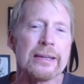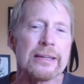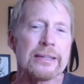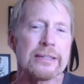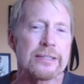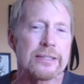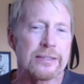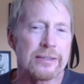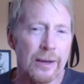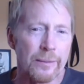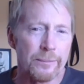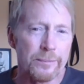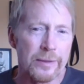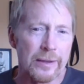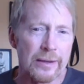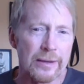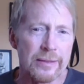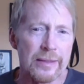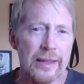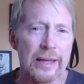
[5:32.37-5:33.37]
is
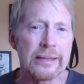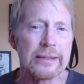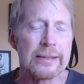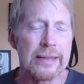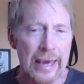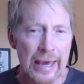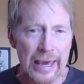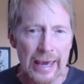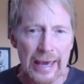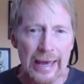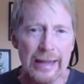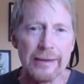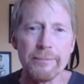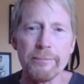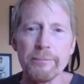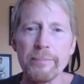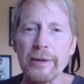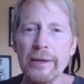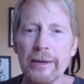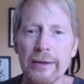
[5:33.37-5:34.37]
something that
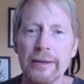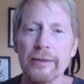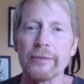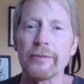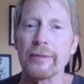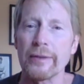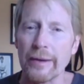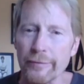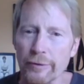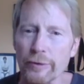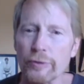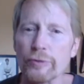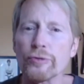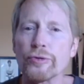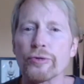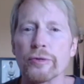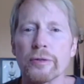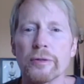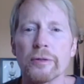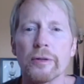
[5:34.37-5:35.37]
can be, it's an
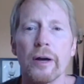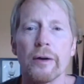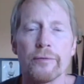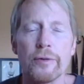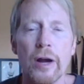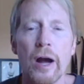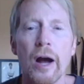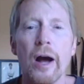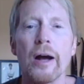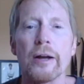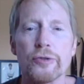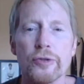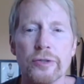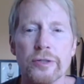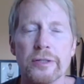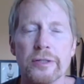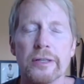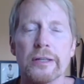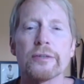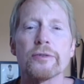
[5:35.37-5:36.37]
evolution of
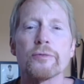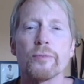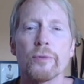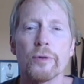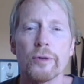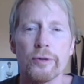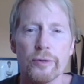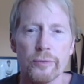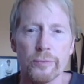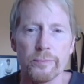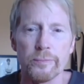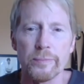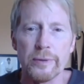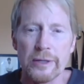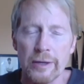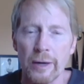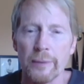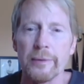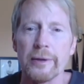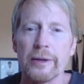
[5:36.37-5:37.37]
consciousness where you're
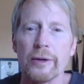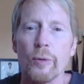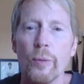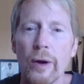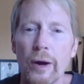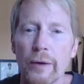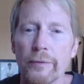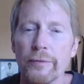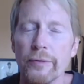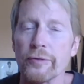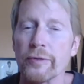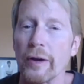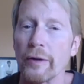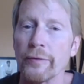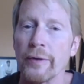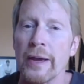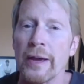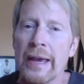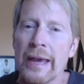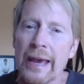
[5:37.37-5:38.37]
becoming aware of
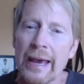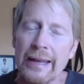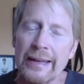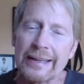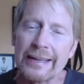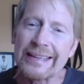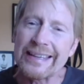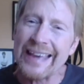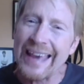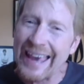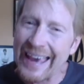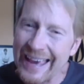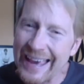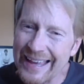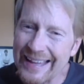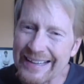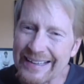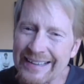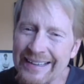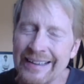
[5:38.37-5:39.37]
yourself, and it
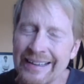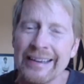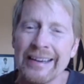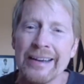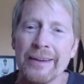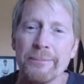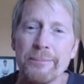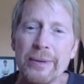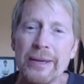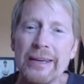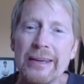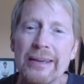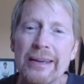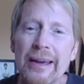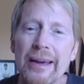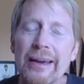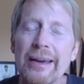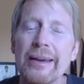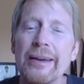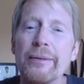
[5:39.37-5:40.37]
can
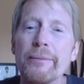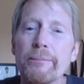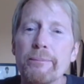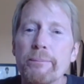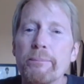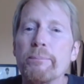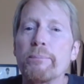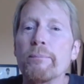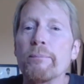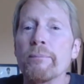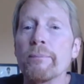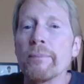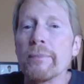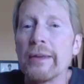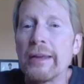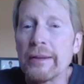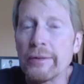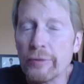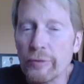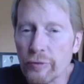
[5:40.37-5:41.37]
be
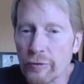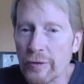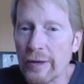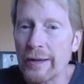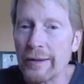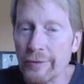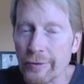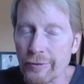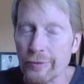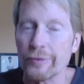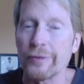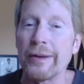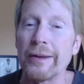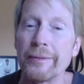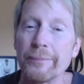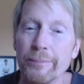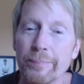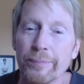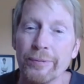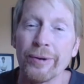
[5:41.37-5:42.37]

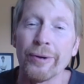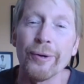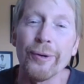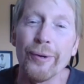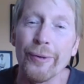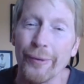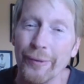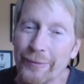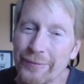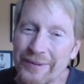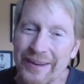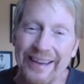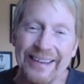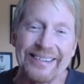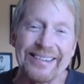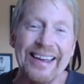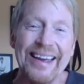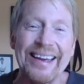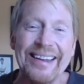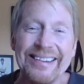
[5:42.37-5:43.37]
improved
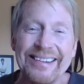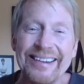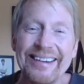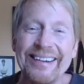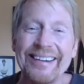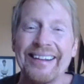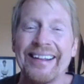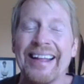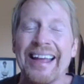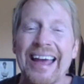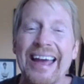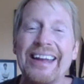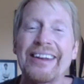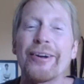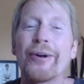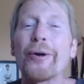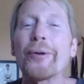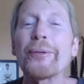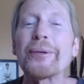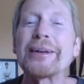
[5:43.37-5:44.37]
and
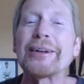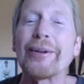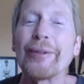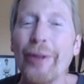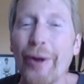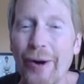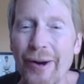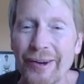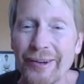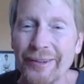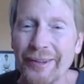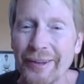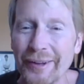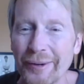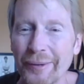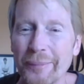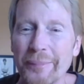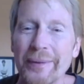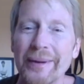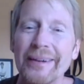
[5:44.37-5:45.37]
hurried along a
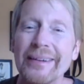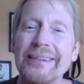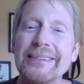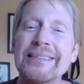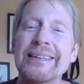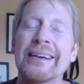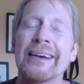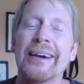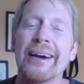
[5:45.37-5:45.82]
little bit